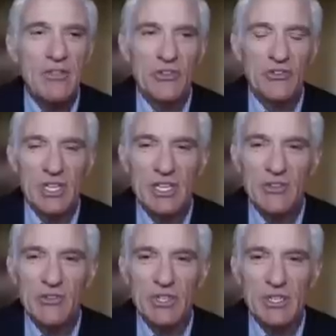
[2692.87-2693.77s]
The
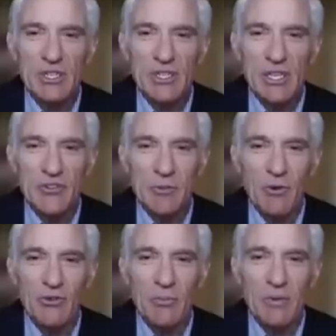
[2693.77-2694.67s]
CDC is
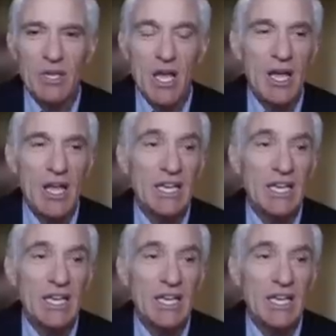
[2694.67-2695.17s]
supposed to be